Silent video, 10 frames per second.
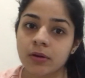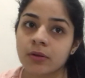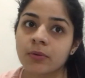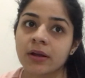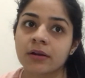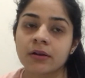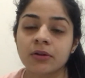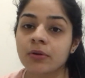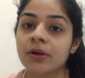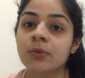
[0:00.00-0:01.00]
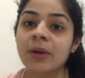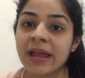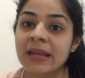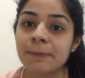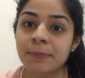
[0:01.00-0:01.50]
you can do
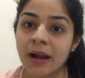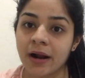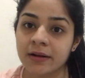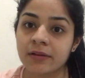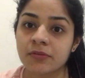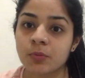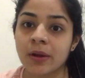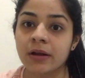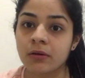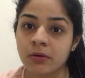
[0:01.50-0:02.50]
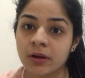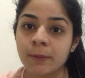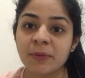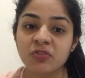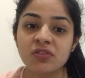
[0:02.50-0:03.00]
any practice while learning,
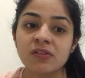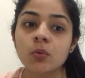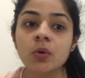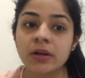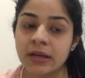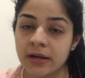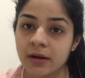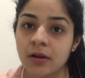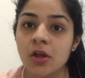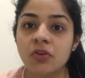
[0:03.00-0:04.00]
but just don't read it.